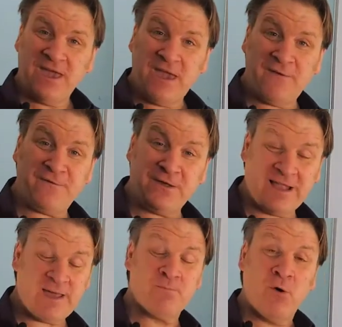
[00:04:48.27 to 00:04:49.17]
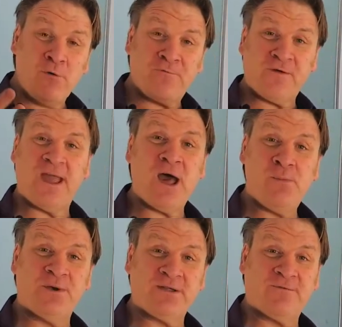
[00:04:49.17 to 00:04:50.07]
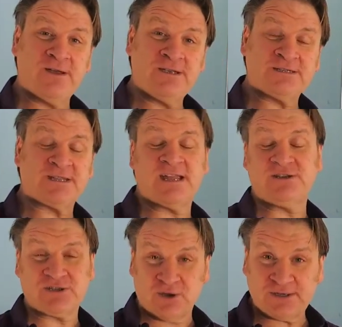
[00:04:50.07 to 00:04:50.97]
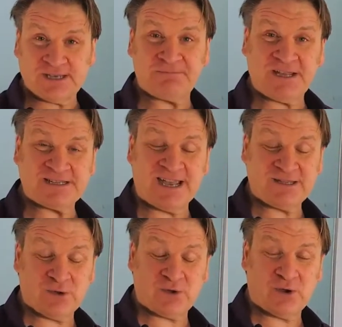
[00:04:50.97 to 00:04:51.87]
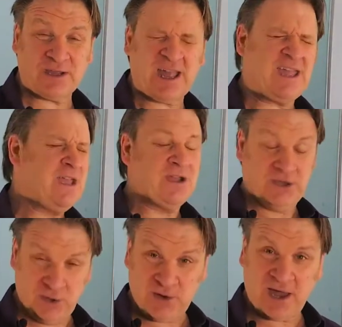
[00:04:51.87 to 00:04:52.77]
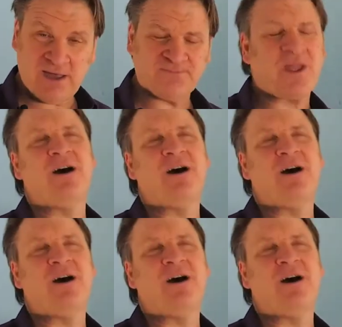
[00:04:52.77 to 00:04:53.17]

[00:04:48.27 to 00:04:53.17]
If you'd like more free help and advice, then just go to septictank.co.uk.